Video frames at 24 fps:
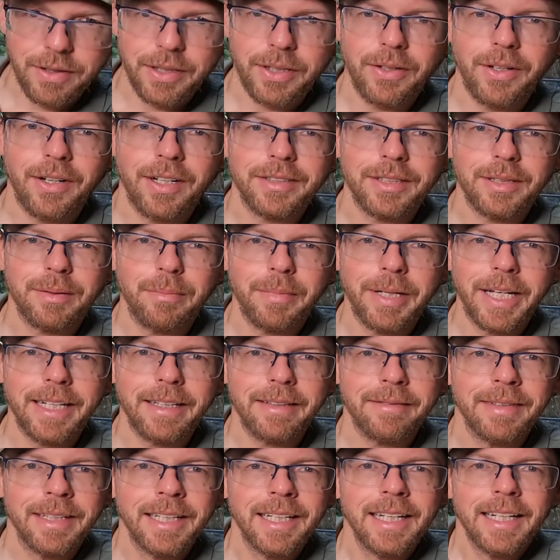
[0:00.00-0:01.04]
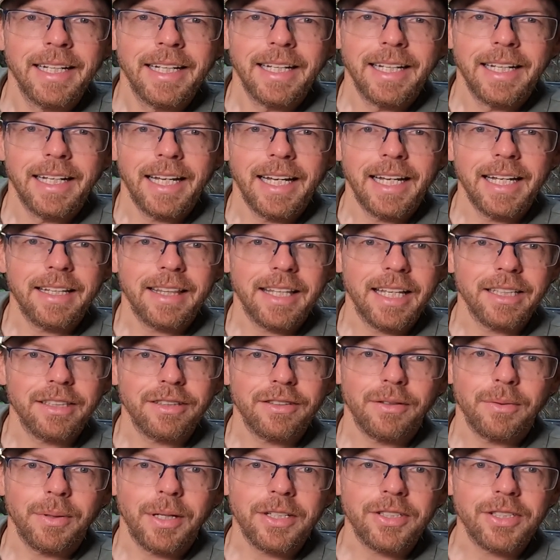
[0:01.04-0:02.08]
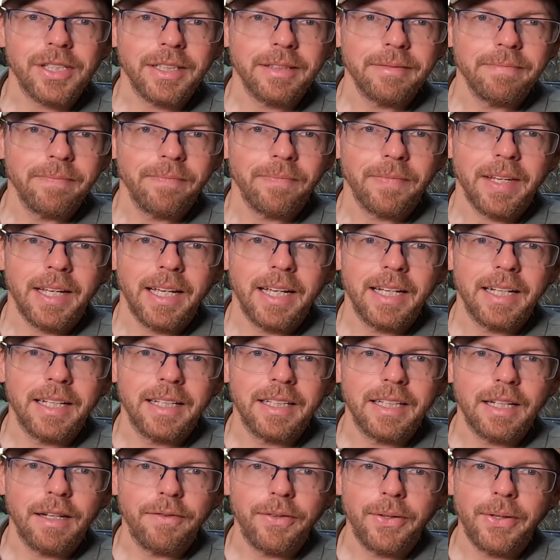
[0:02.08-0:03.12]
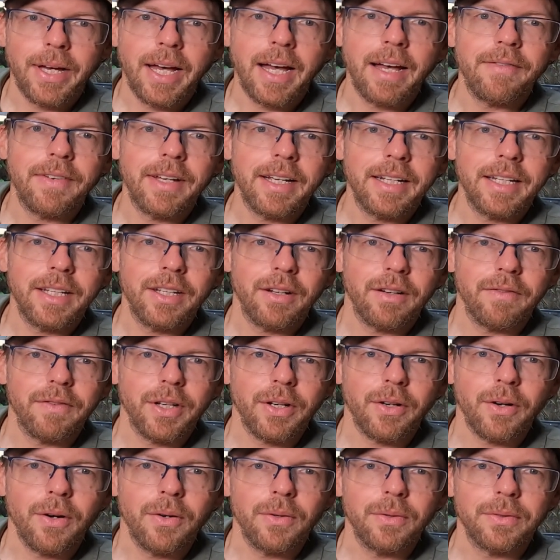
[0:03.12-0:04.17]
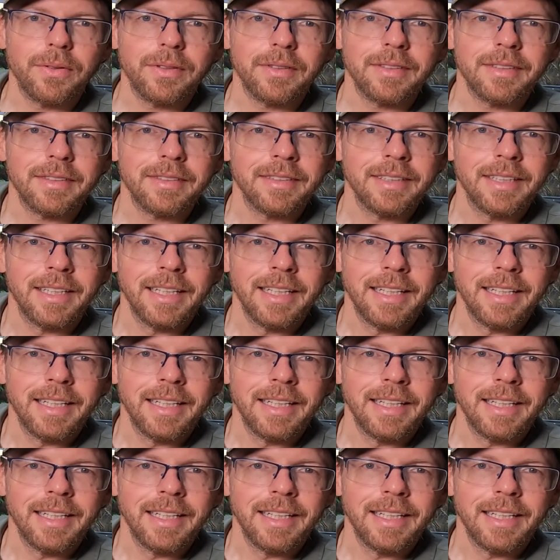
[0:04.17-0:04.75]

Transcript: for an awesome bait. Hey, thanks for watching. And if you have any of your own